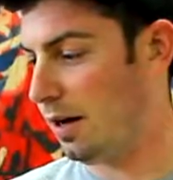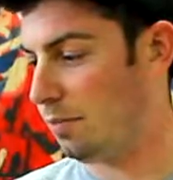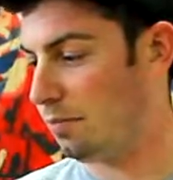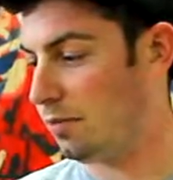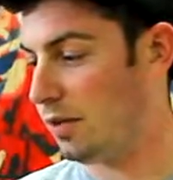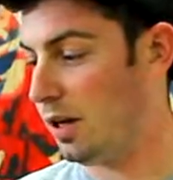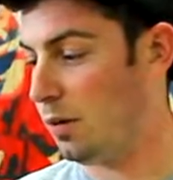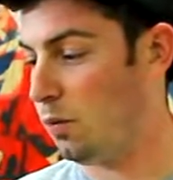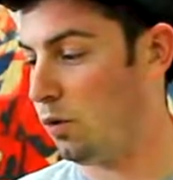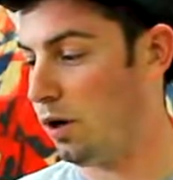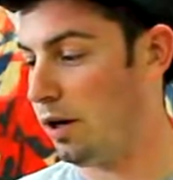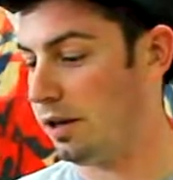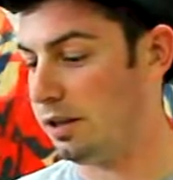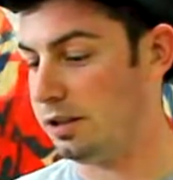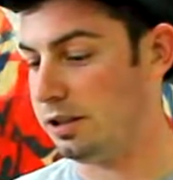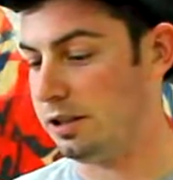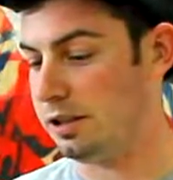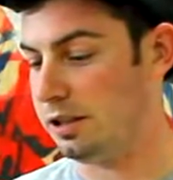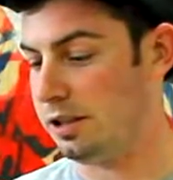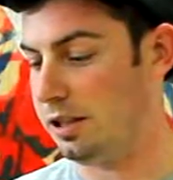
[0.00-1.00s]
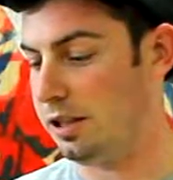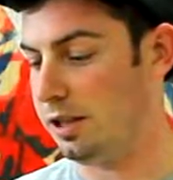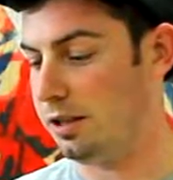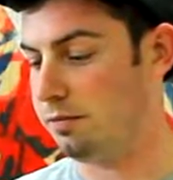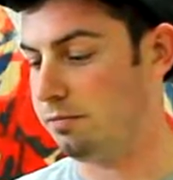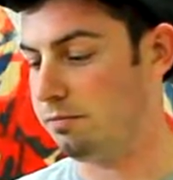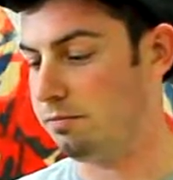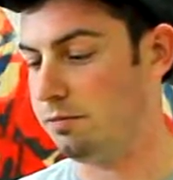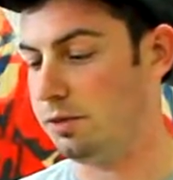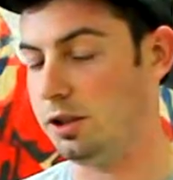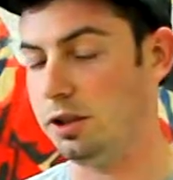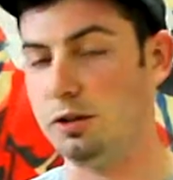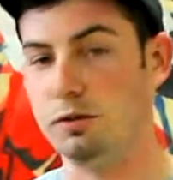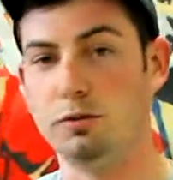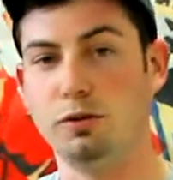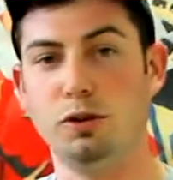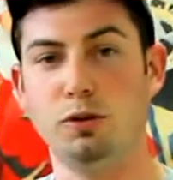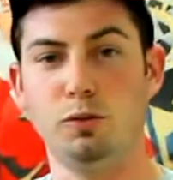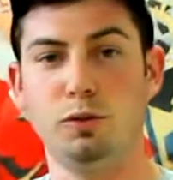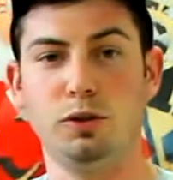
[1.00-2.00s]
they wanted to see, you know,
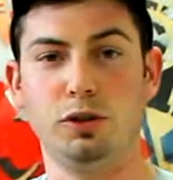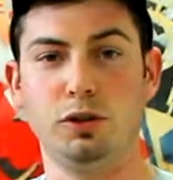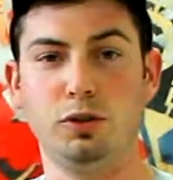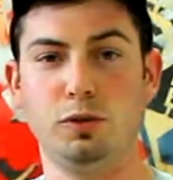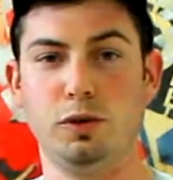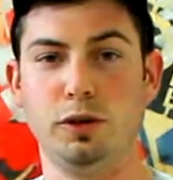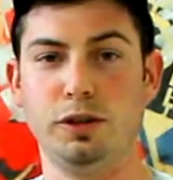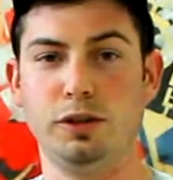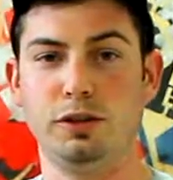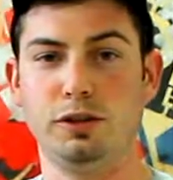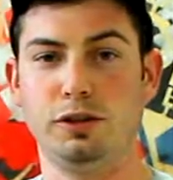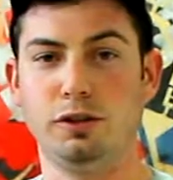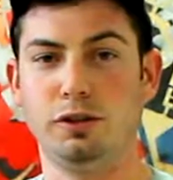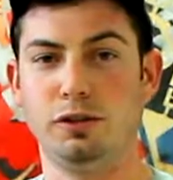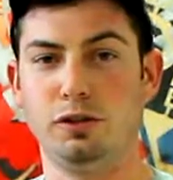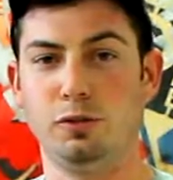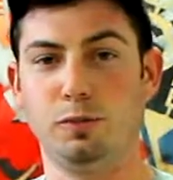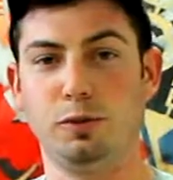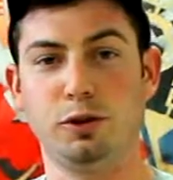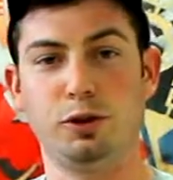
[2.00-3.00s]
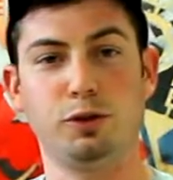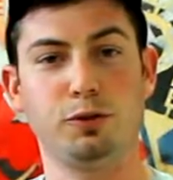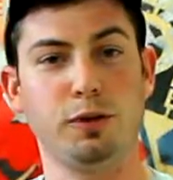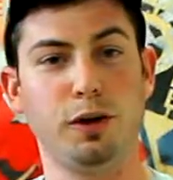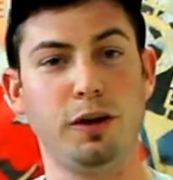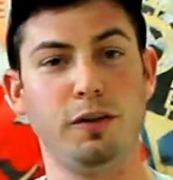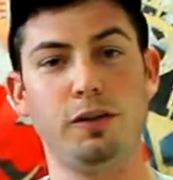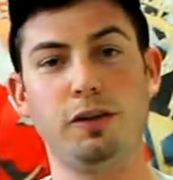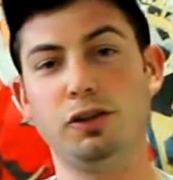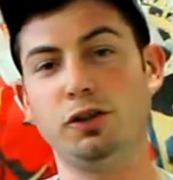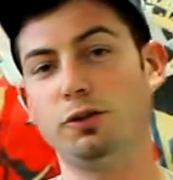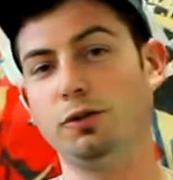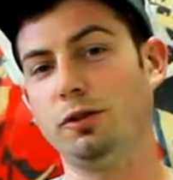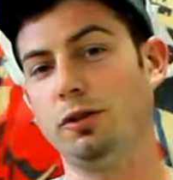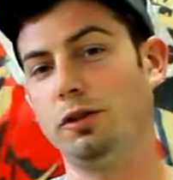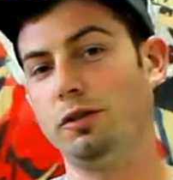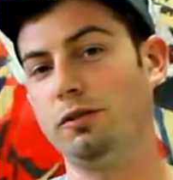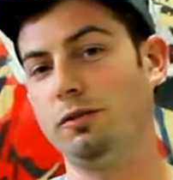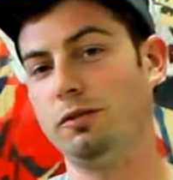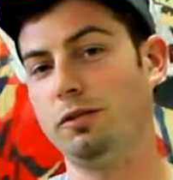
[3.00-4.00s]
who was going to portray this
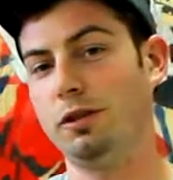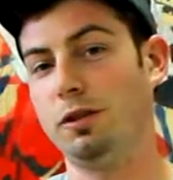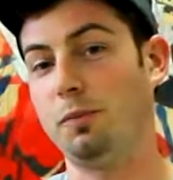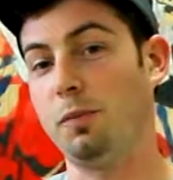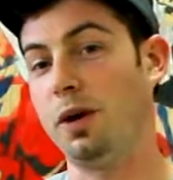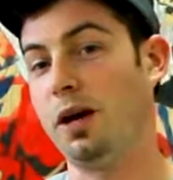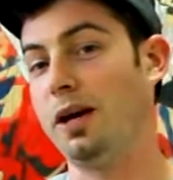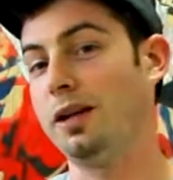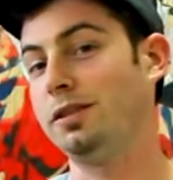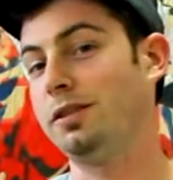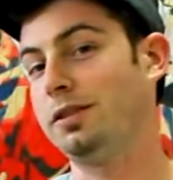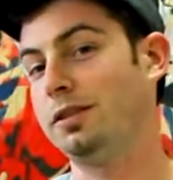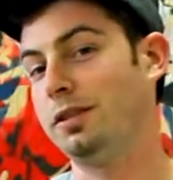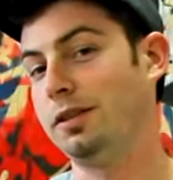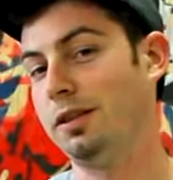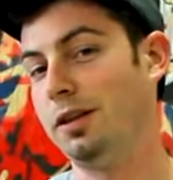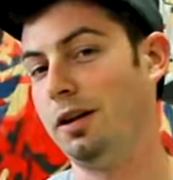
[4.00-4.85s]
drill the best.